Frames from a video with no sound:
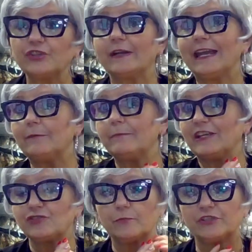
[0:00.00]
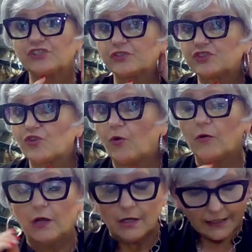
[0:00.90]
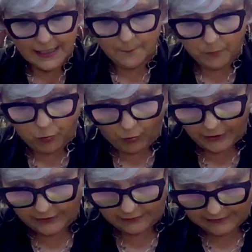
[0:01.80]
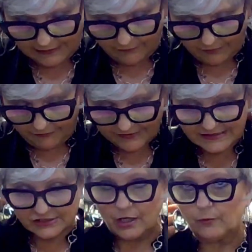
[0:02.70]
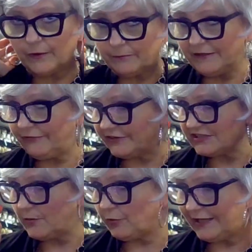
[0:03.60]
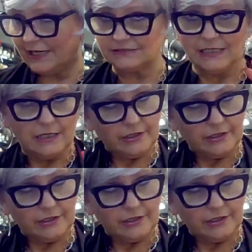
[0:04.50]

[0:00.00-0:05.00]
your head measurements are so important, even if it's not with me, if it's someone else,